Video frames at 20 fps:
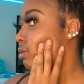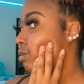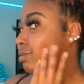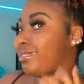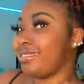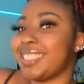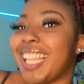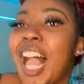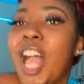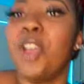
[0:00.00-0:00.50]

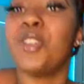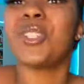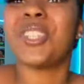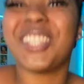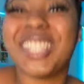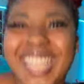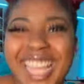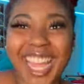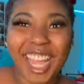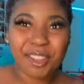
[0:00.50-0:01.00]
that. So
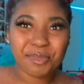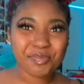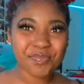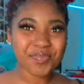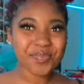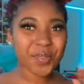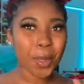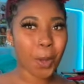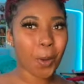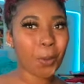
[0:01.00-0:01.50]
yeah,
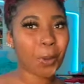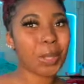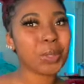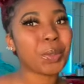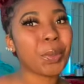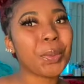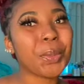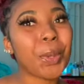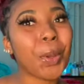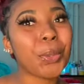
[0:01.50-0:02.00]
that's what
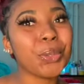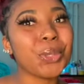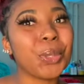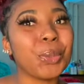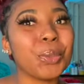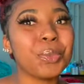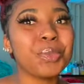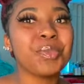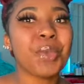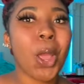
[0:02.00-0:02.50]
we're gonna do.
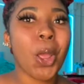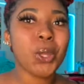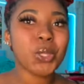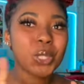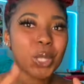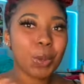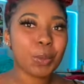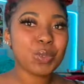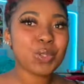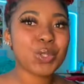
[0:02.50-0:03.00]
So
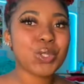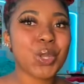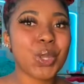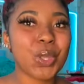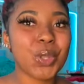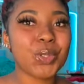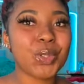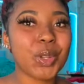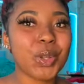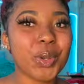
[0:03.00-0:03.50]
let me just show
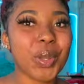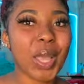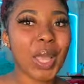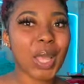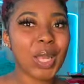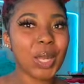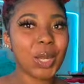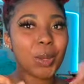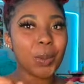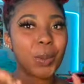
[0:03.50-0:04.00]
you real quick a little